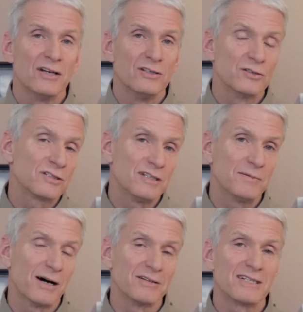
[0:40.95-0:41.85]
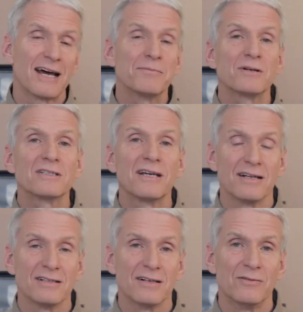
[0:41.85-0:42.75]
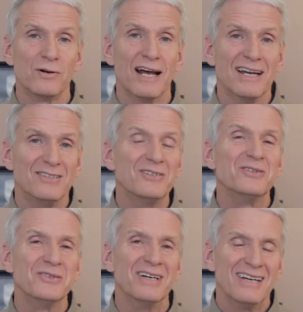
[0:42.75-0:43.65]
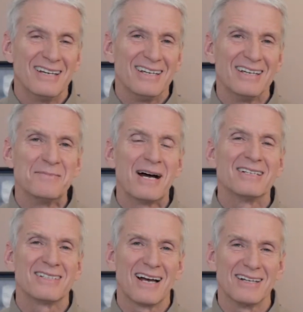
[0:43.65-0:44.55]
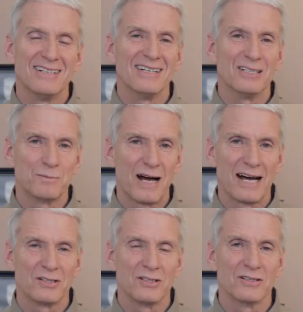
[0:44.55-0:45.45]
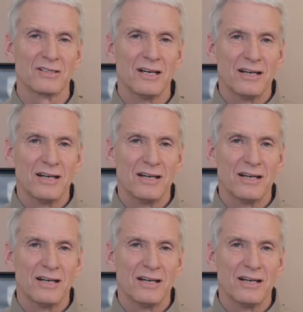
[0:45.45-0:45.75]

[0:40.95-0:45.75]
You'll see about 10% of what I do in my sadhana is postures.